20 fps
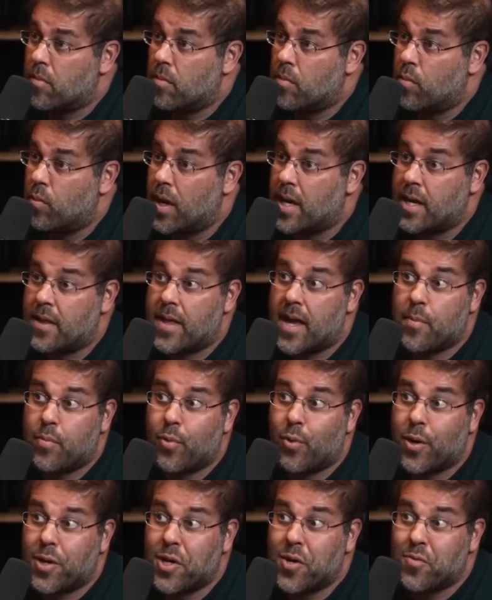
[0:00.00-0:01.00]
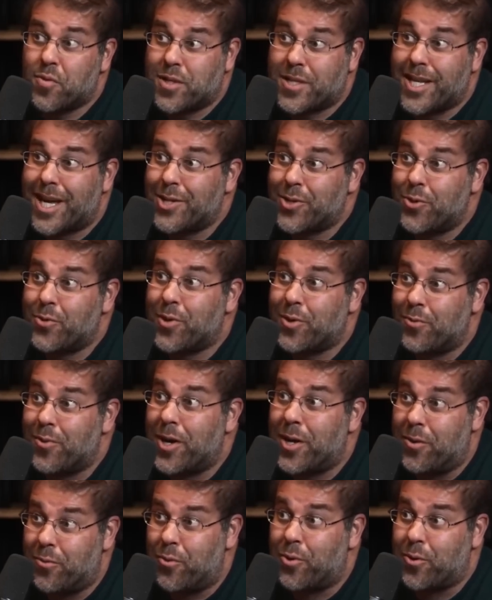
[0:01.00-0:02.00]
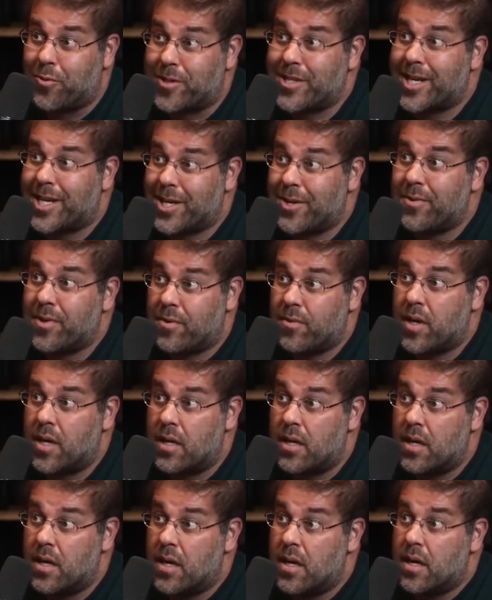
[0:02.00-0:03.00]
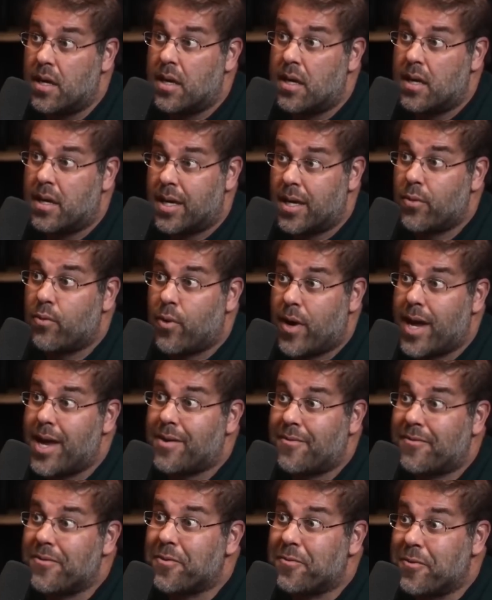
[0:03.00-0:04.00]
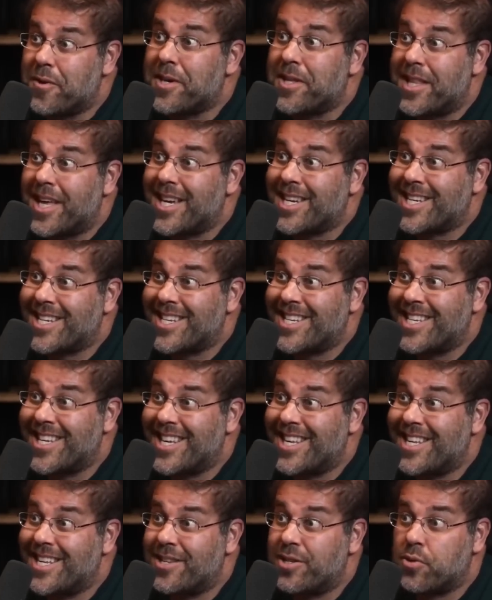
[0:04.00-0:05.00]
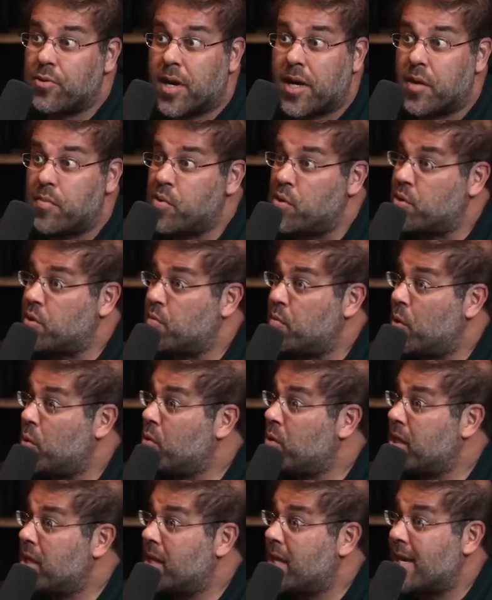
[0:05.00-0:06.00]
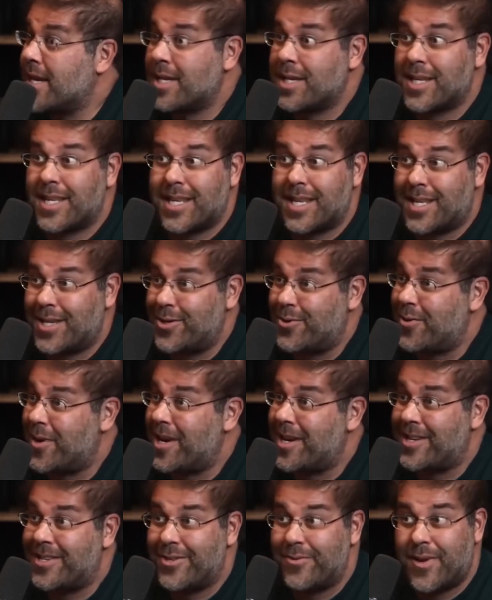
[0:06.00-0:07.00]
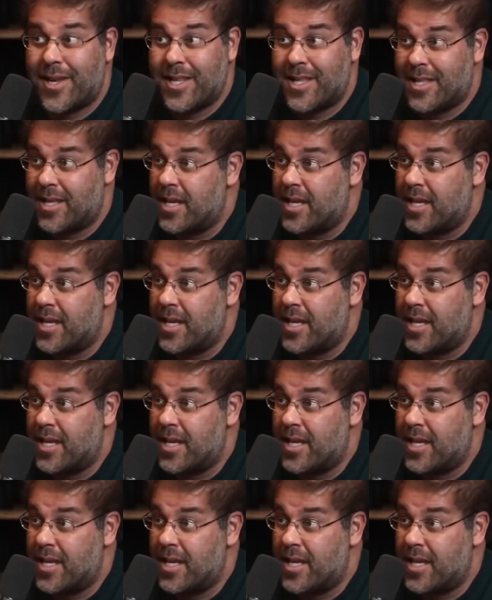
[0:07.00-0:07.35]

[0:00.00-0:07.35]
when at that point he was not doing well, the war was not going well, he ran for re-election. He didn't try to postpone the election. He didn't try to do anything.